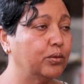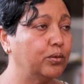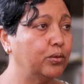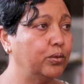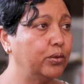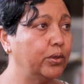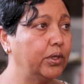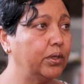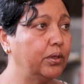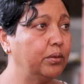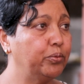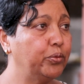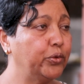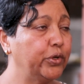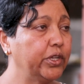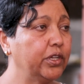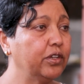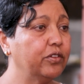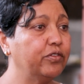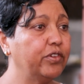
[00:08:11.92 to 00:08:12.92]
We
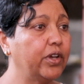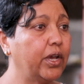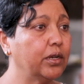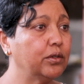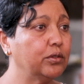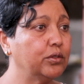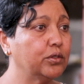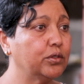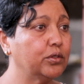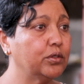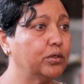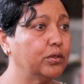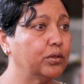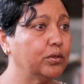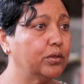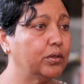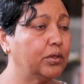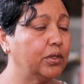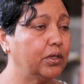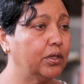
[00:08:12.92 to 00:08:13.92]
bring values
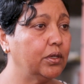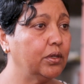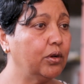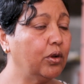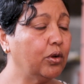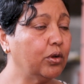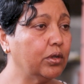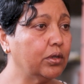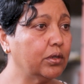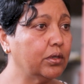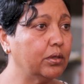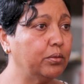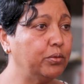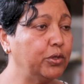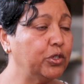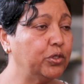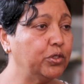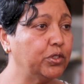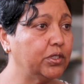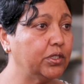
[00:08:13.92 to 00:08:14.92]
to the local
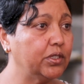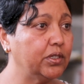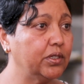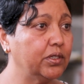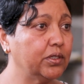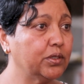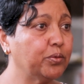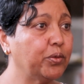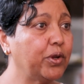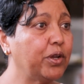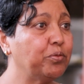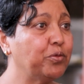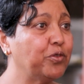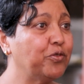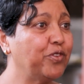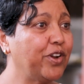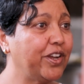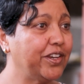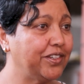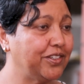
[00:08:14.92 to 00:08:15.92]
community is by
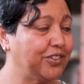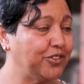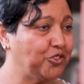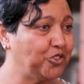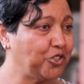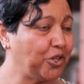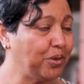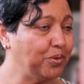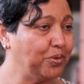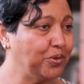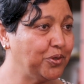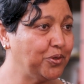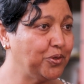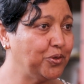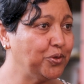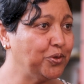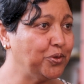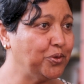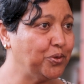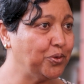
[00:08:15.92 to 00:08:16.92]
providing jobs
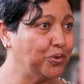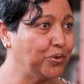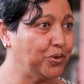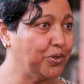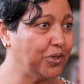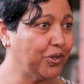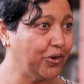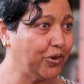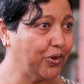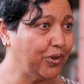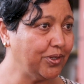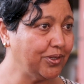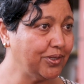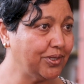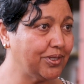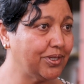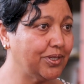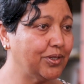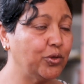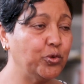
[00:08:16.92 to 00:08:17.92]
to the
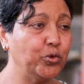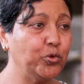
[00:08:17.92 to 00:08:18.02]
girls